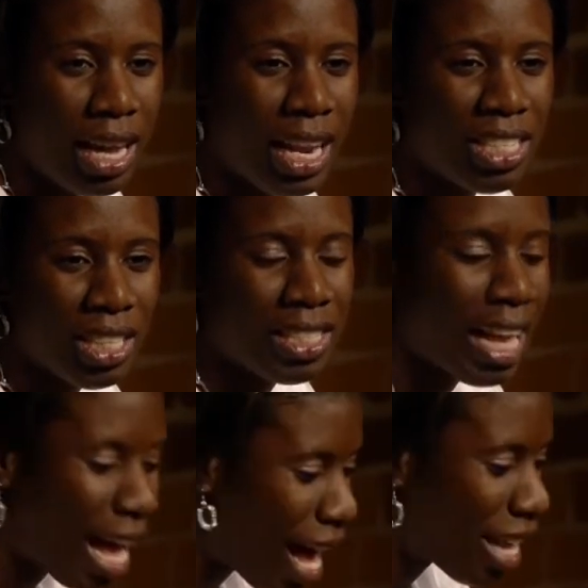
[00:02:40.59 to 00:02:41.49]
And I just
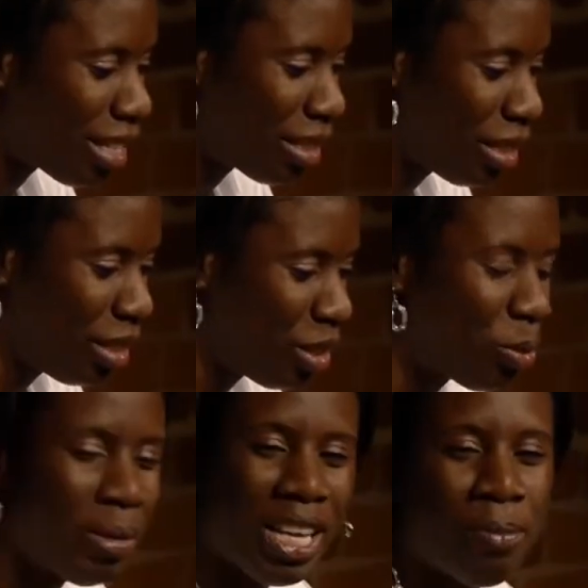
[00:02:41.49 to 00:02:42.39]
had
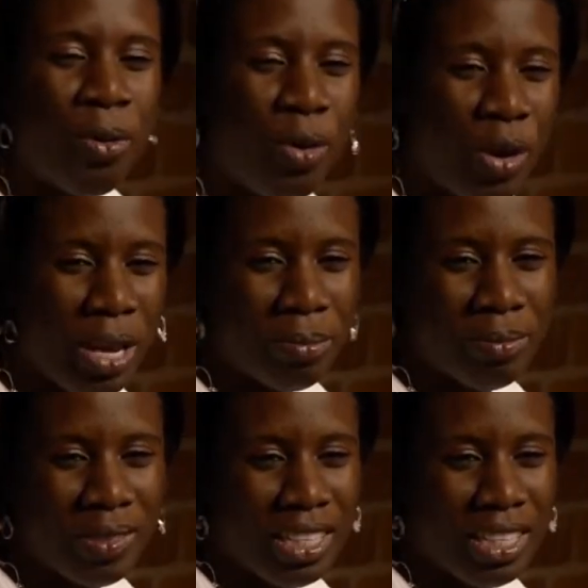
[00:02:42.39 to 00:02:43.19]
to make a poem